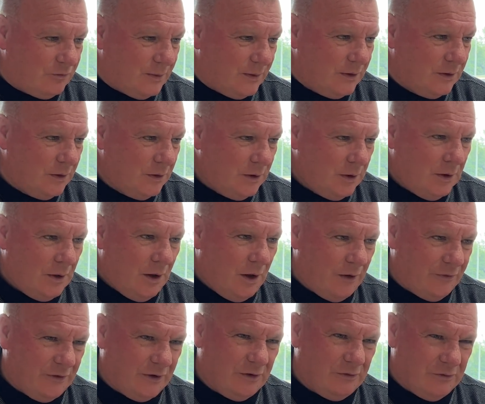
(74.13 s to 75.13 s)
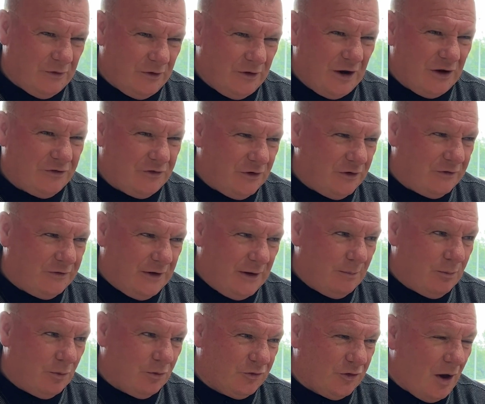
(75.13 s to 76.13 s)
But I think the rest of the
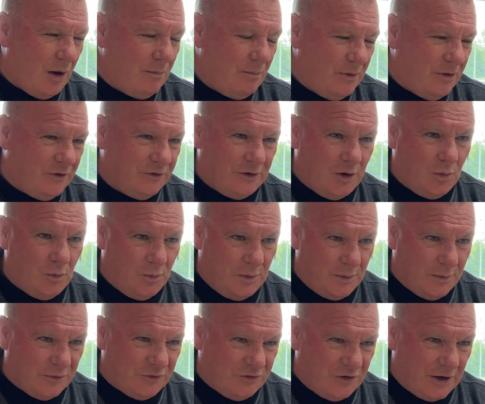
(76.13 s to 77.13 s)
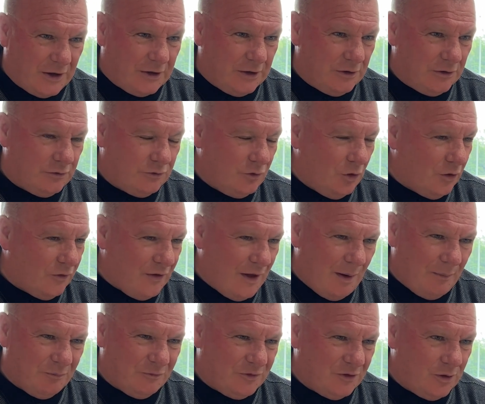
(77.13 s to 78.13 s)
table sort of mirrored out. We were second,
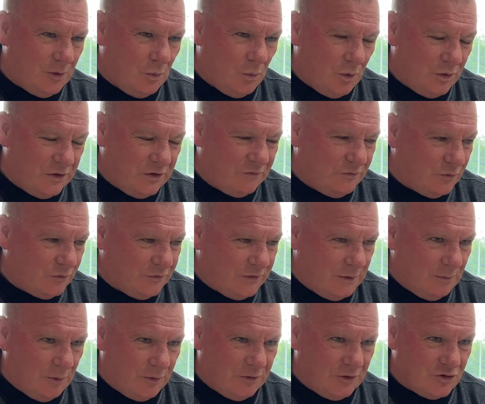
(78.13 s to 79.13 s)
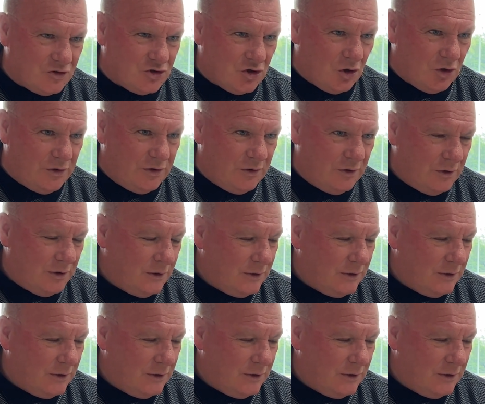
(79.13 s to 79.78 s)
Northampton, a wonderful team under John.